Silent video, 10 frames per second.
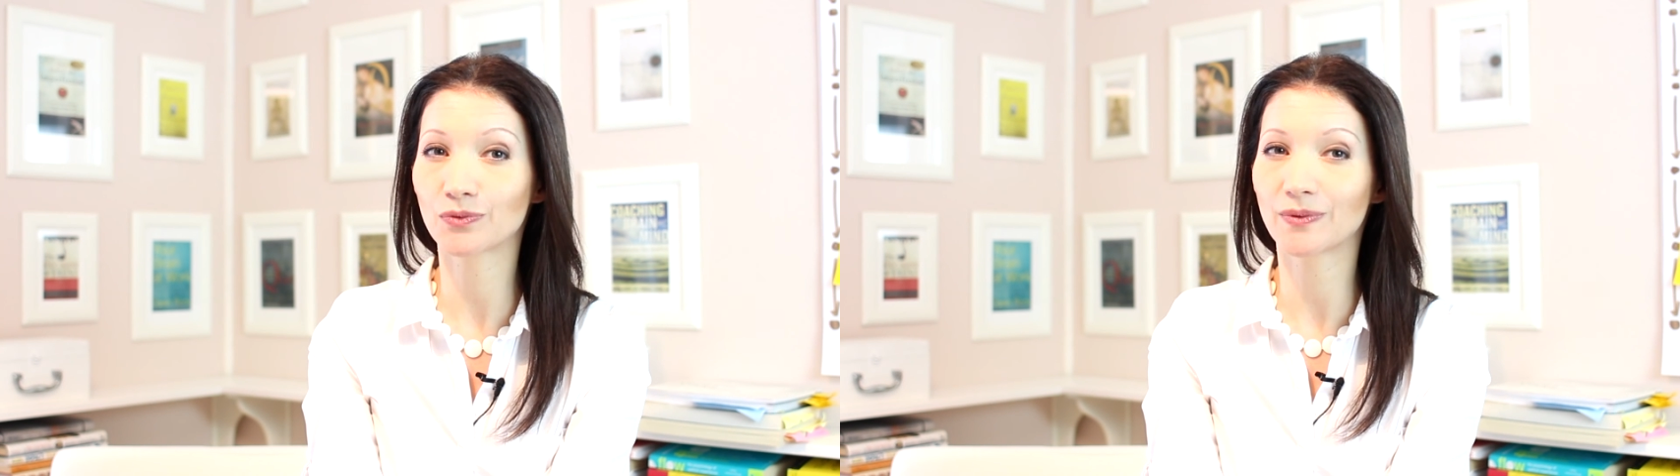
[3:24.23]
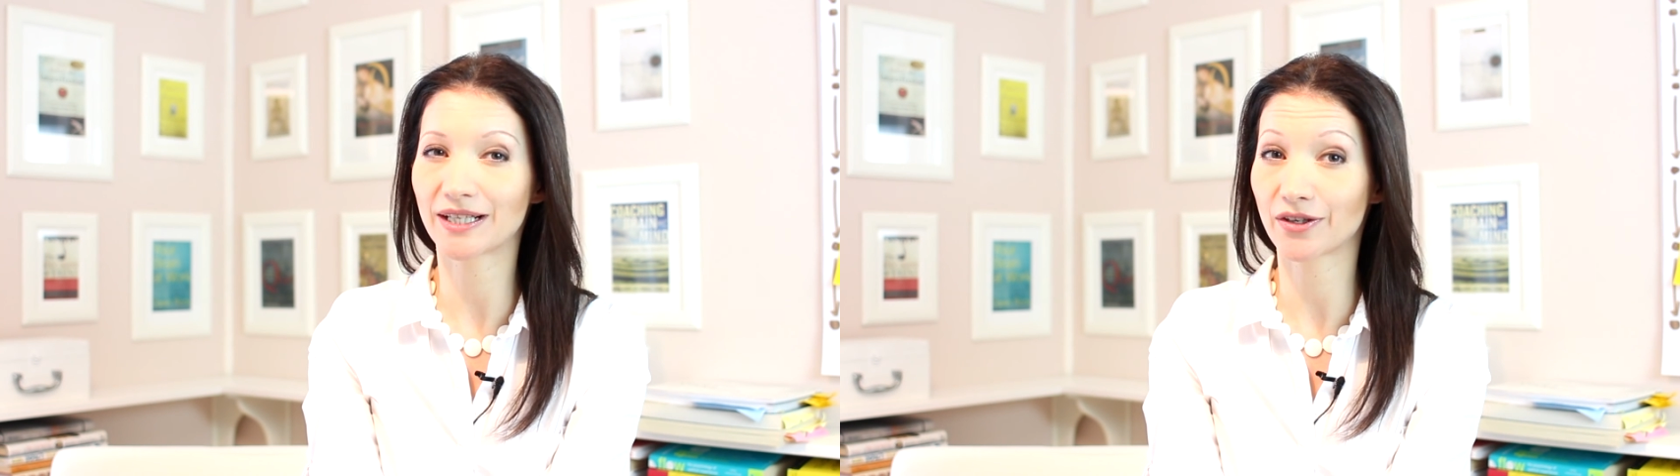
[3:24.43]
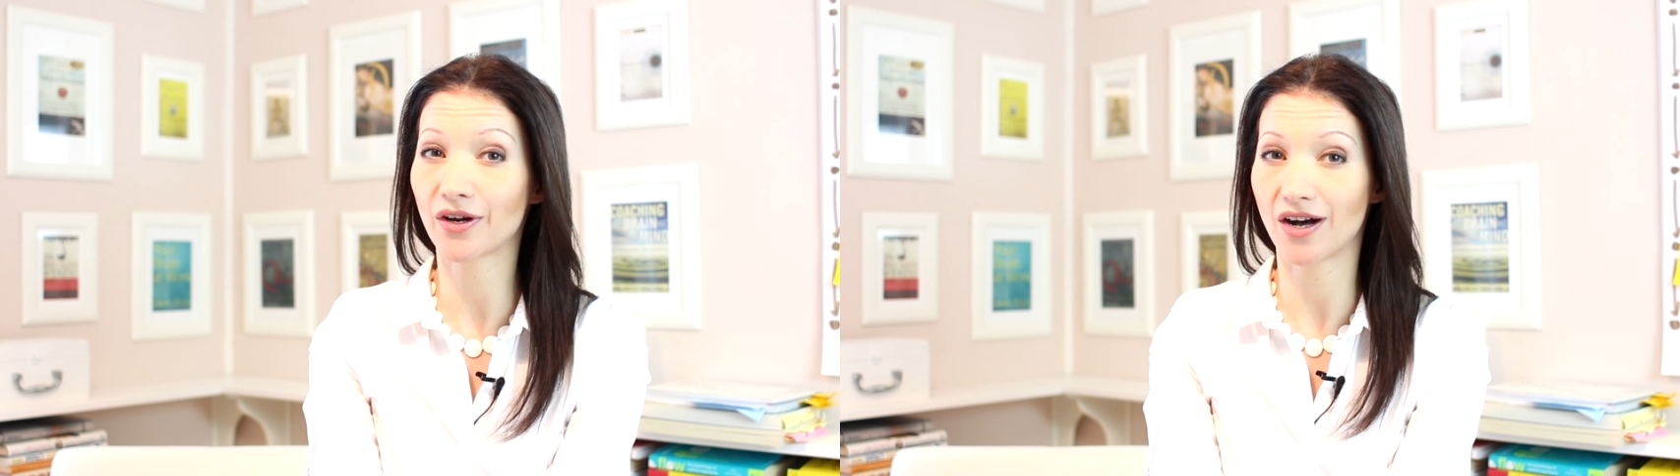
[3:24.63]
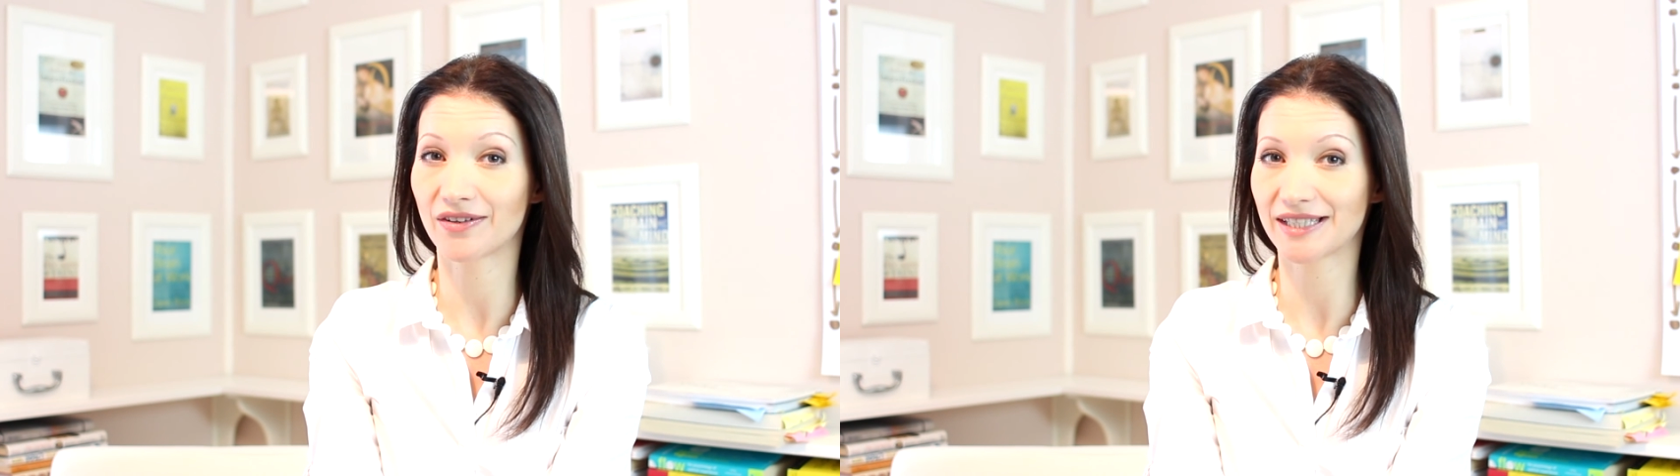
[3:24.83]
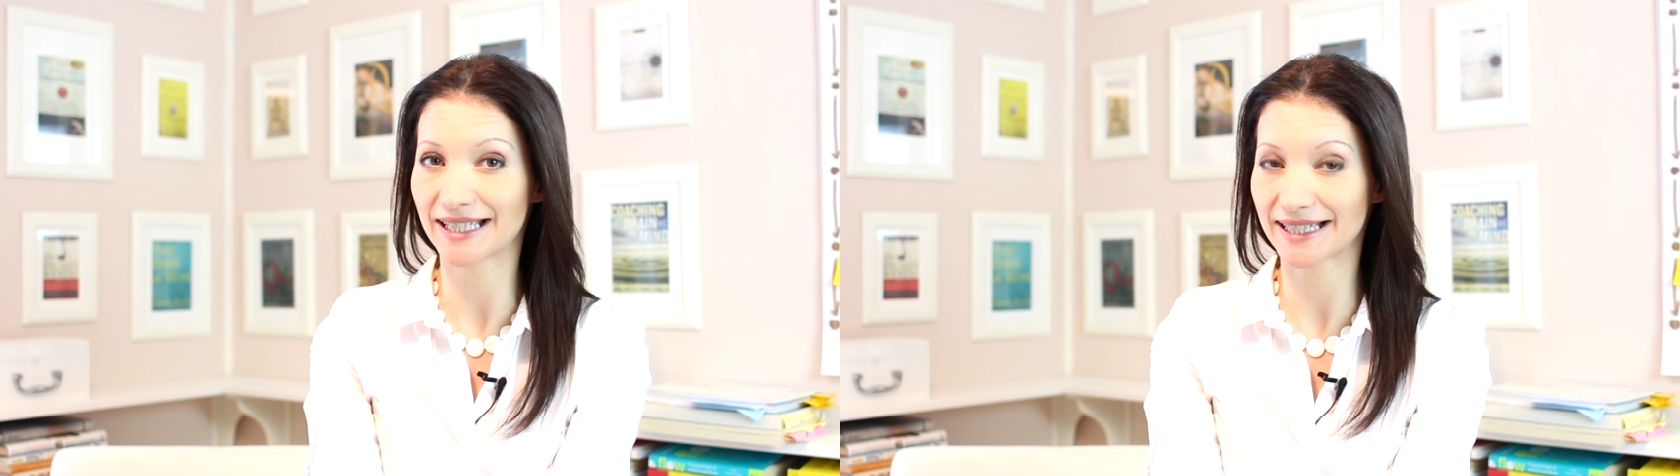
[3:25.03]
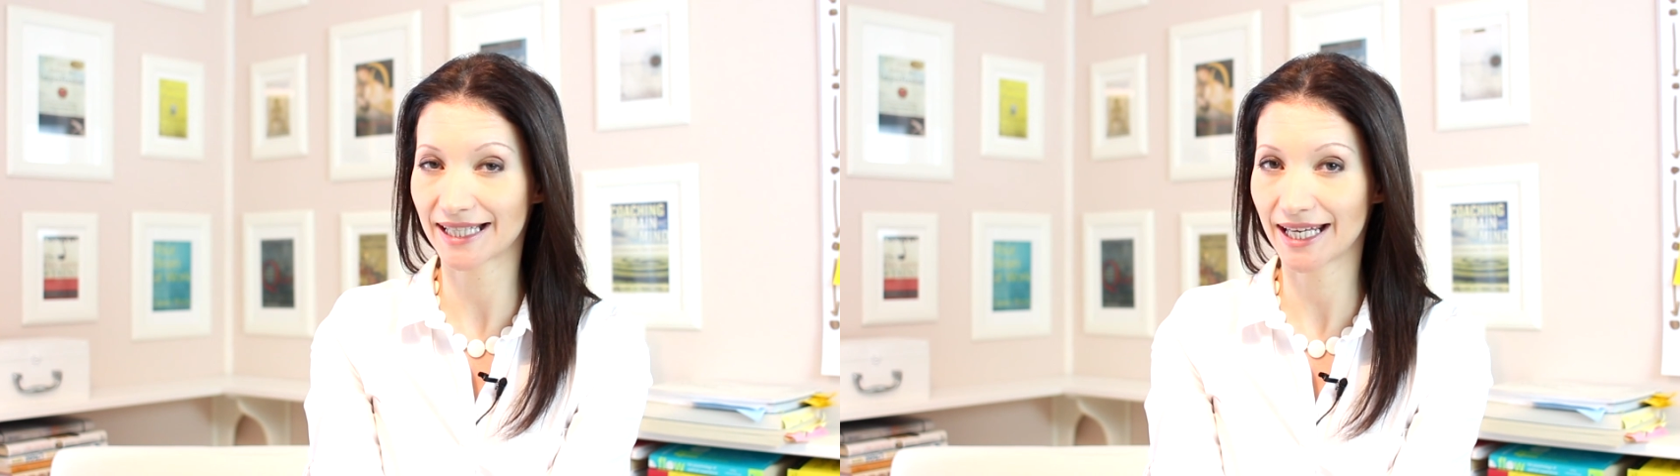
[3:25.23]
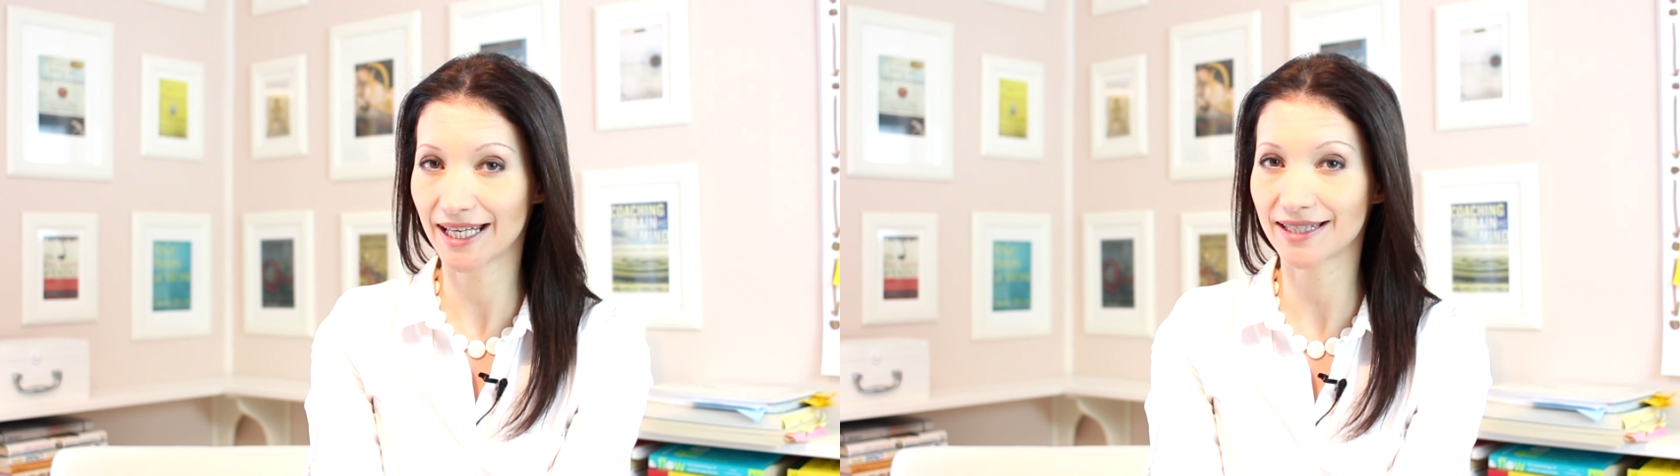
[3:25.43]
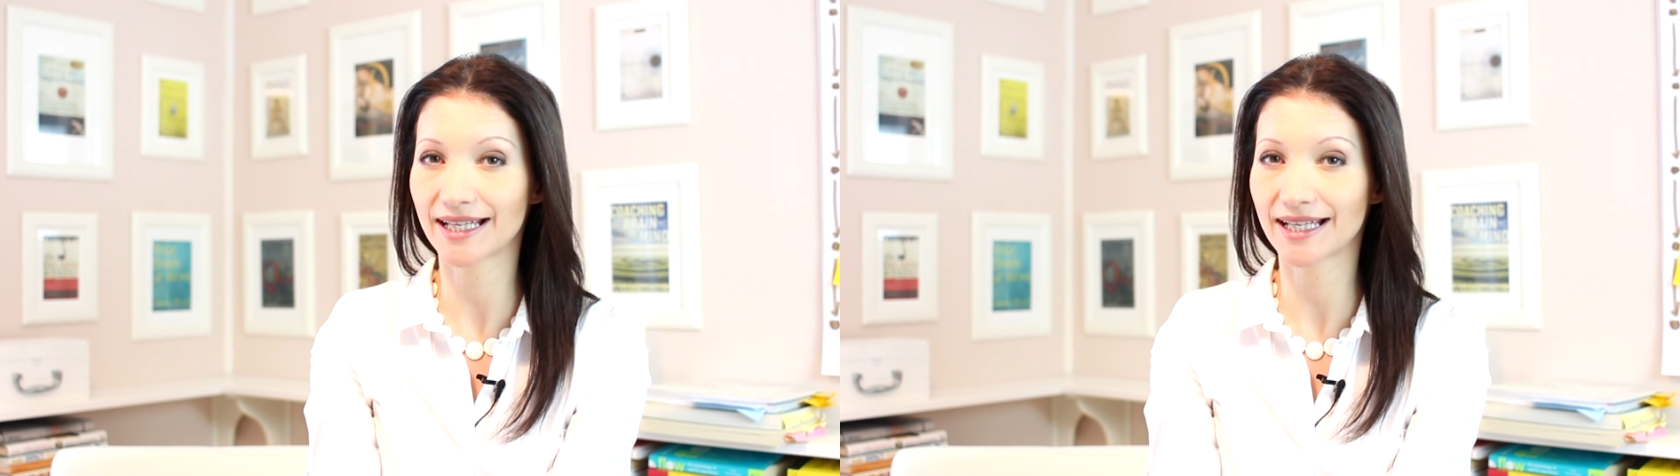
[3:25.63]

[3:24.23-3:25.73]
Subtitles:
where your audience is